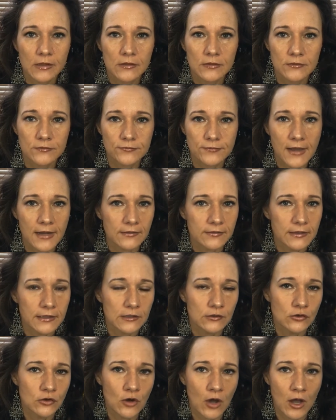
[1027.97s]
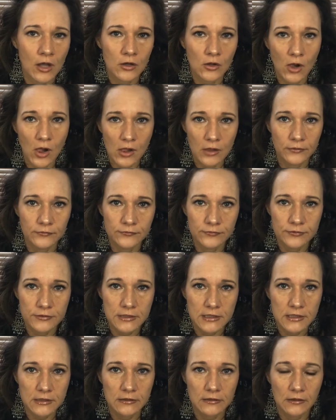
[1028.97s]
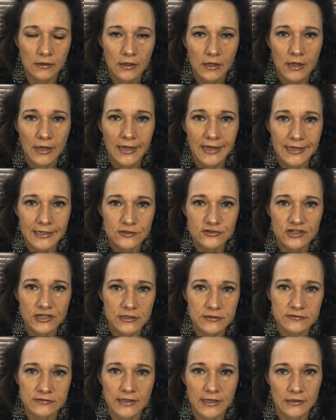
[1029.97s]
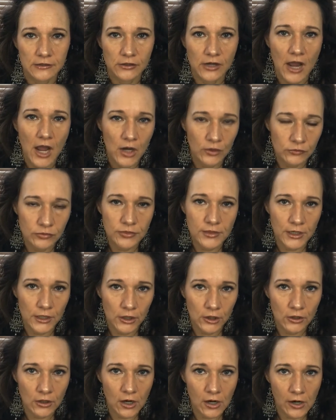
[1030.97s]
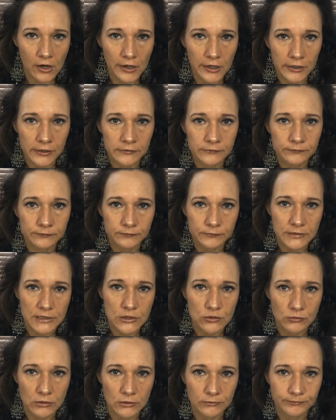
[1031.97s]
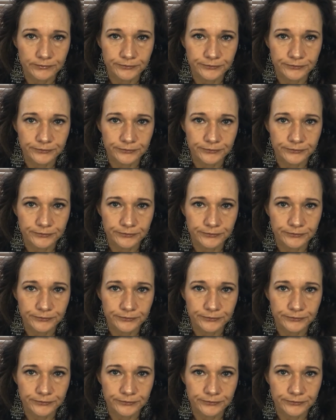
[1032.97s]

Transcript: the fact that not all of the HAs that are out there are equal.